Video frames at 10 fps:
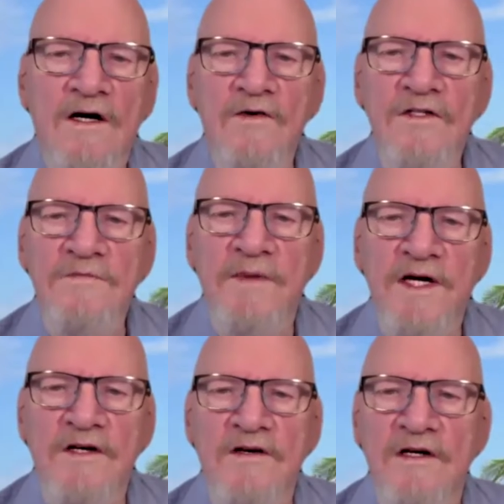who is
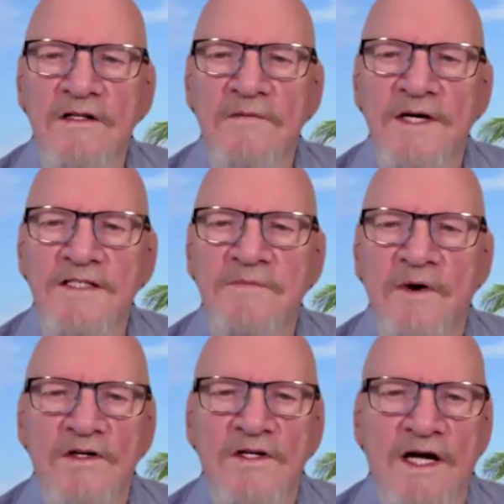better on the
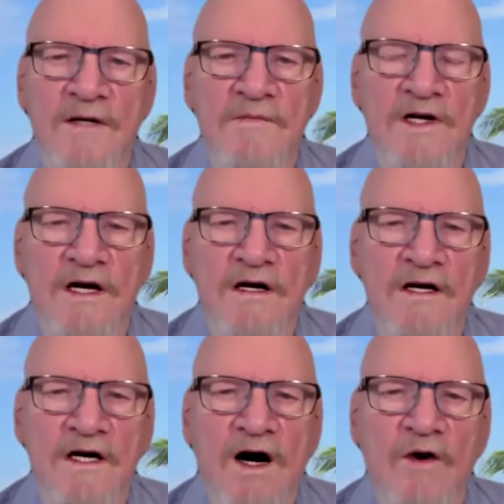baseball diamond,
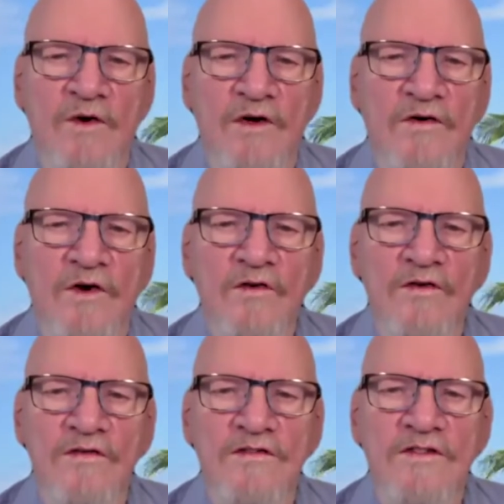our
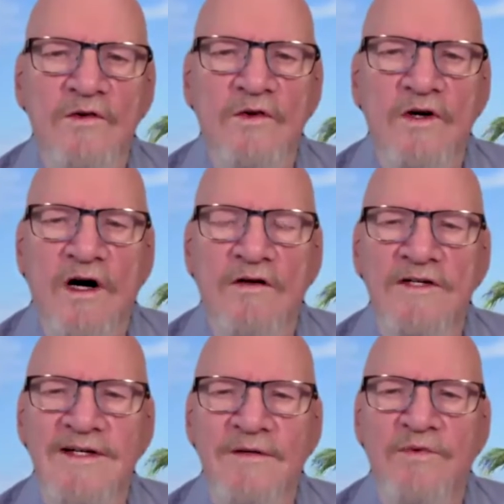locals or
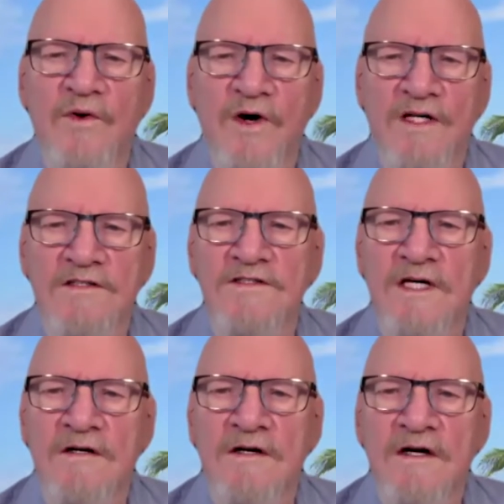our imports?
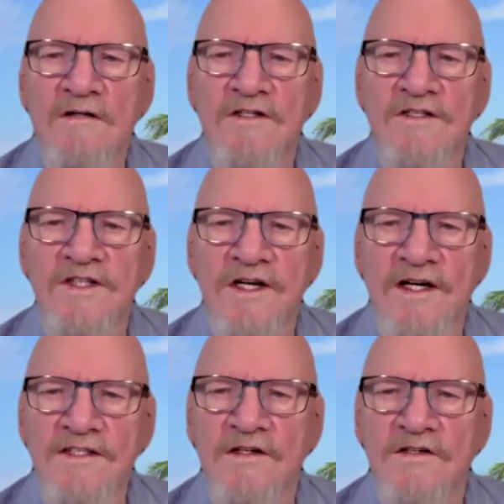The
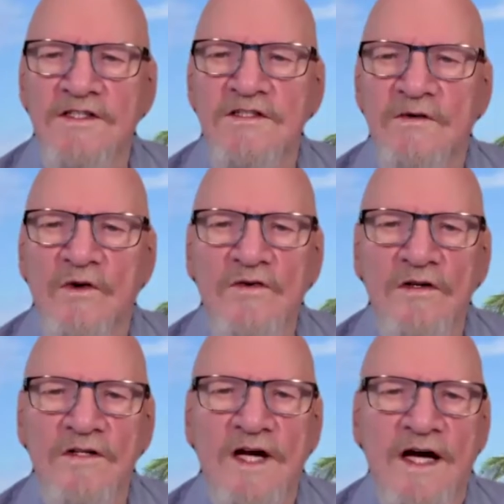select
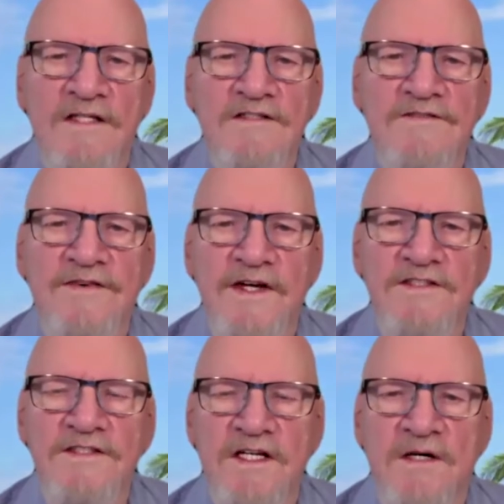local guys
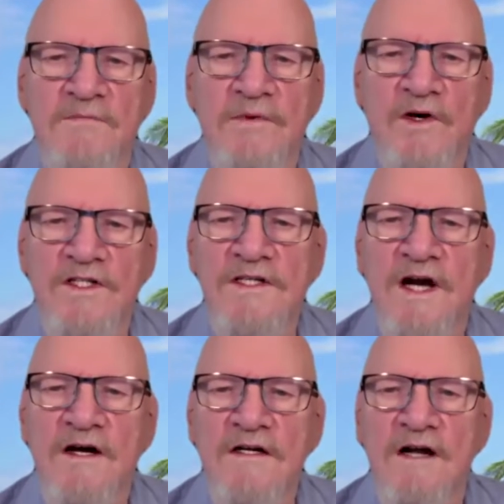face the import
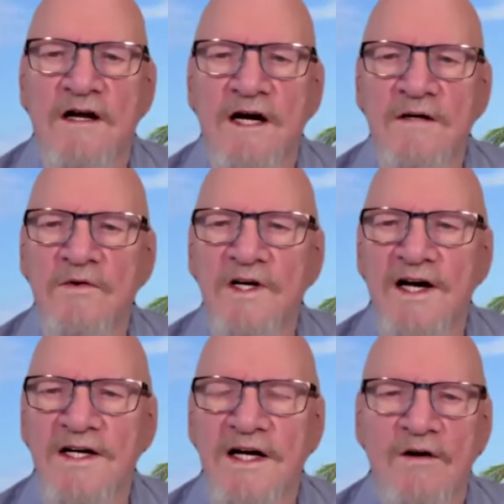Nanaimo
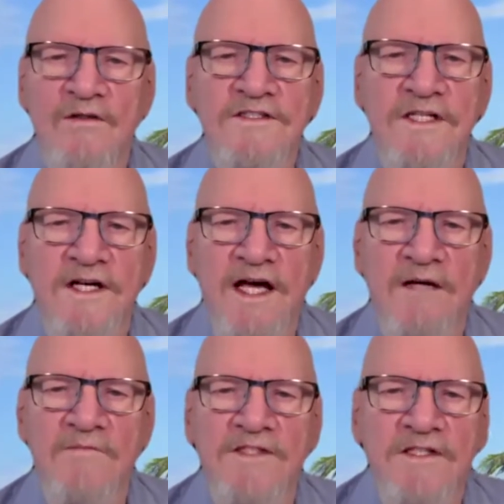Night Owls in
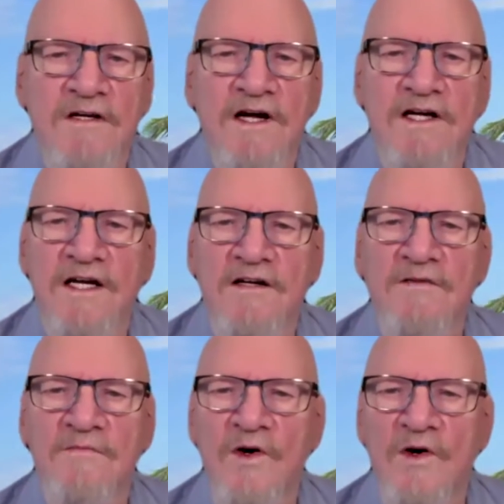games tonight and
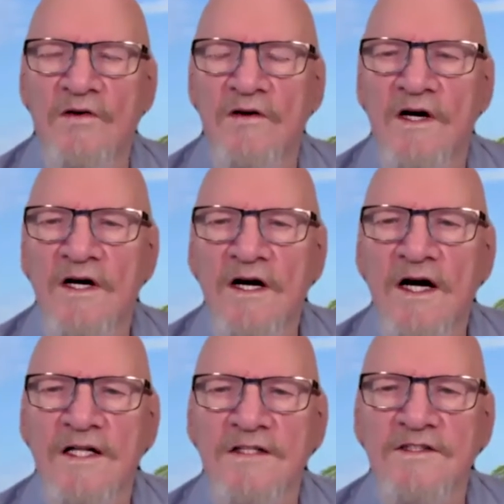tomorrow
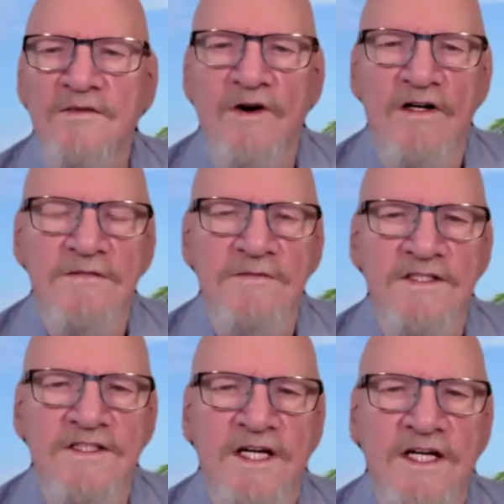at
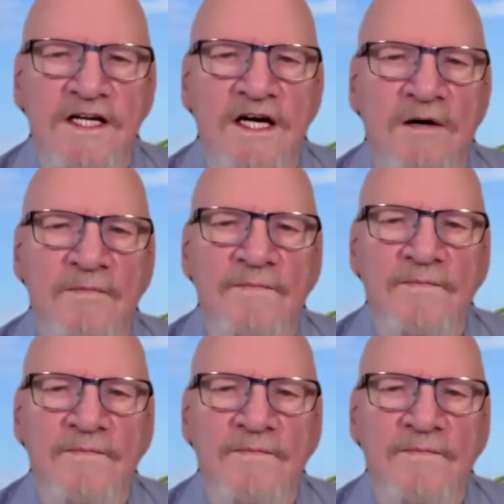Serauxmen Stadium.